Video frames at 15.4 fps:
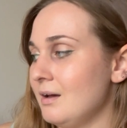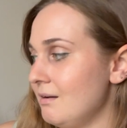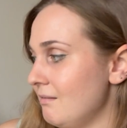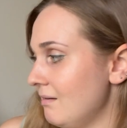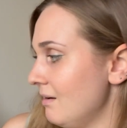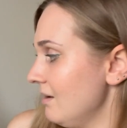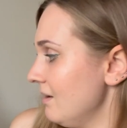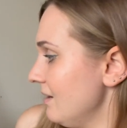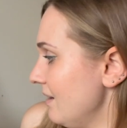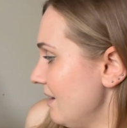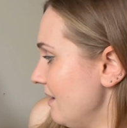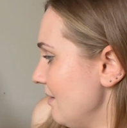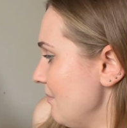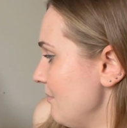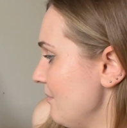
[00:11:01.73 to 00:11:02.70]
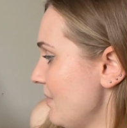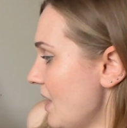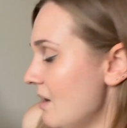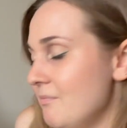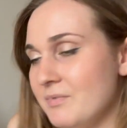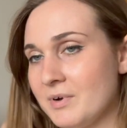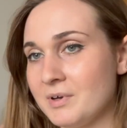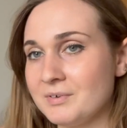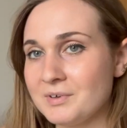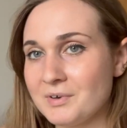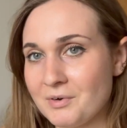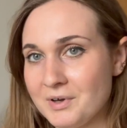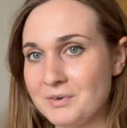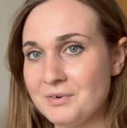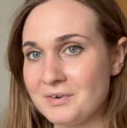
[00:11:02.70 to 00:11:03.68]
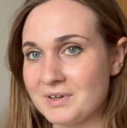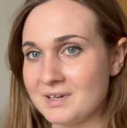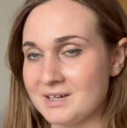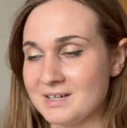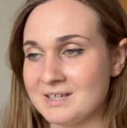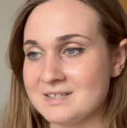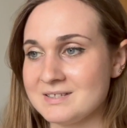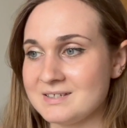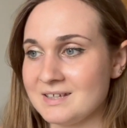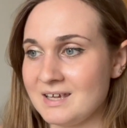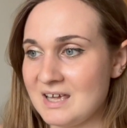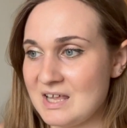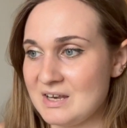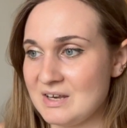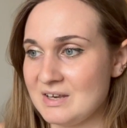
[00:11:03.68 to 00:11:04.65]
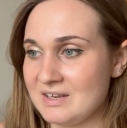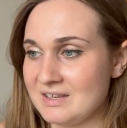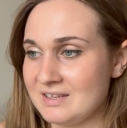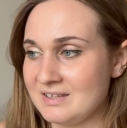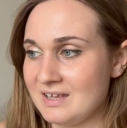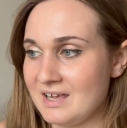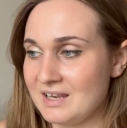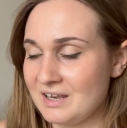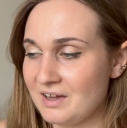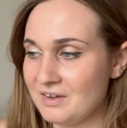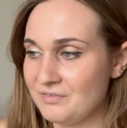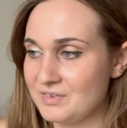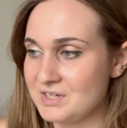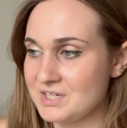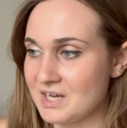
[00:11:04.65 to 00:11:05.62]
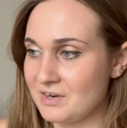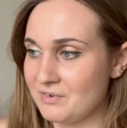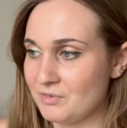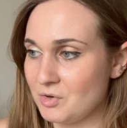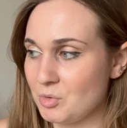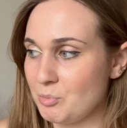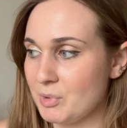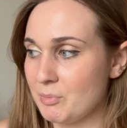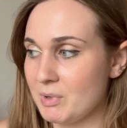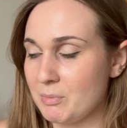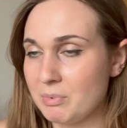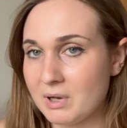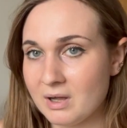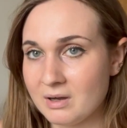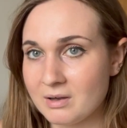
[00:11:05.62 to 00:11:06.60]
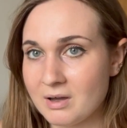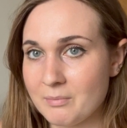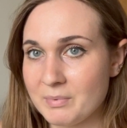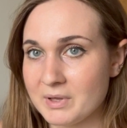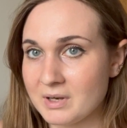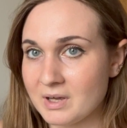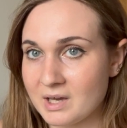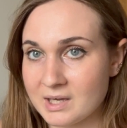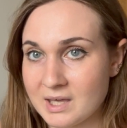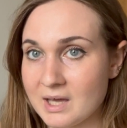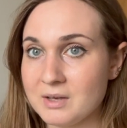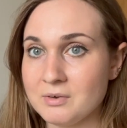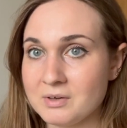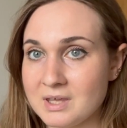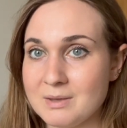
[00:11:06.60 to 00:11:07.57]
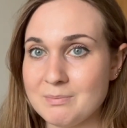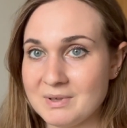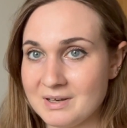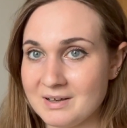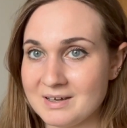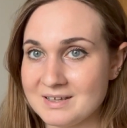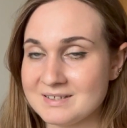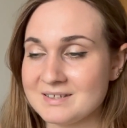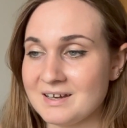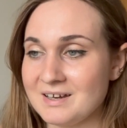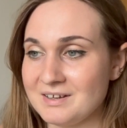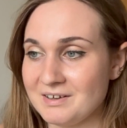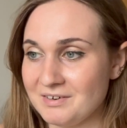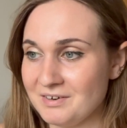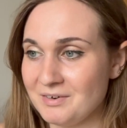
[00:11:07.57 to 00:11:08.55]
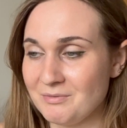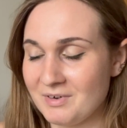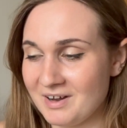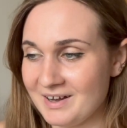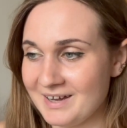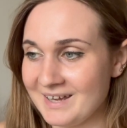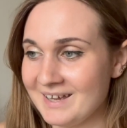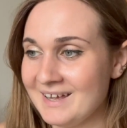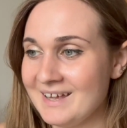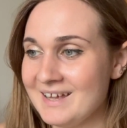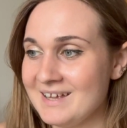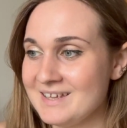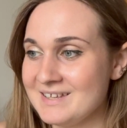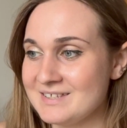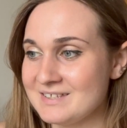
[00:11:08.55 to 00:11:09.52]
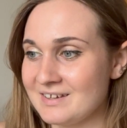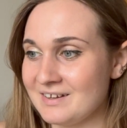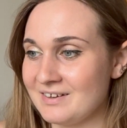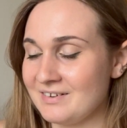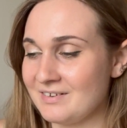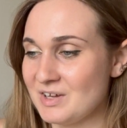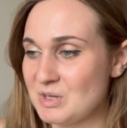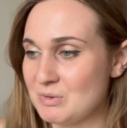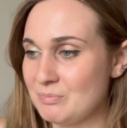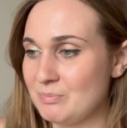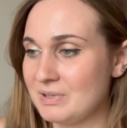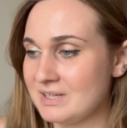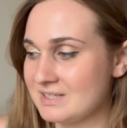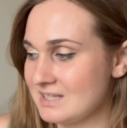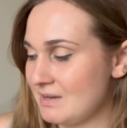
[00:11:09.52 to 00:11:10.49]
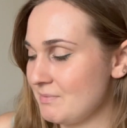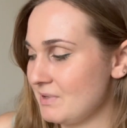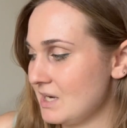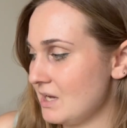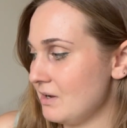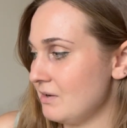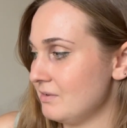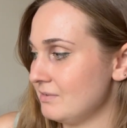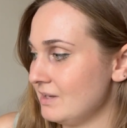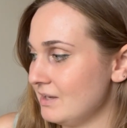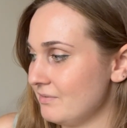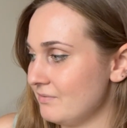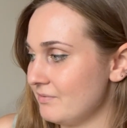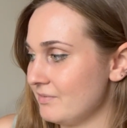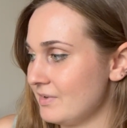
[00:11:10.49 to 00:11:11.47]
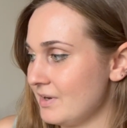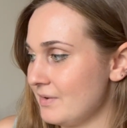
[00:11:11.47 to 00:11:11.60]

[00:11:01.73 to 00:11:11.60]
I'm quite organised in life in general, but my plant cupboard, I cannot keep it nice. I don't know why. So please let me know if